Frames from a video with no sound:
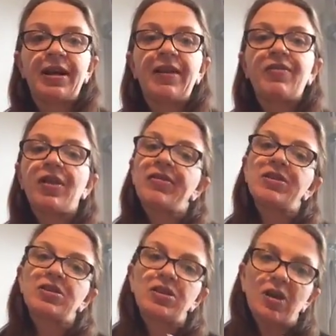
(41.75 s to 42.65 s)
If there
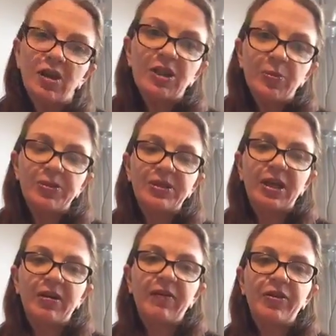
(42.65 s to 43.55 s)
is
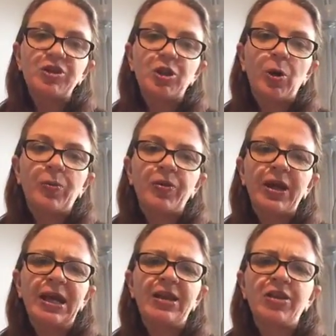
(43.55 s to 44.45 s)
30% of the job
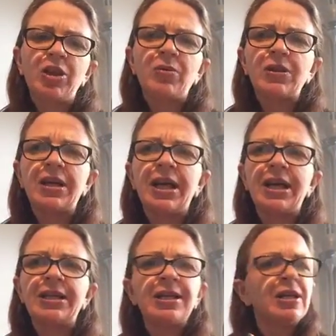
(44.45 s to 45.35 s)
that either you would
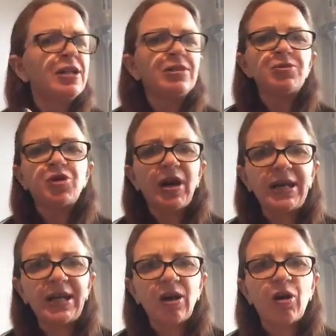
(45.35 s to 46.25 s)
need some
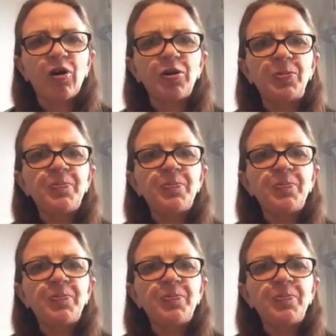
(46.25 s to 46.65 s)
training on,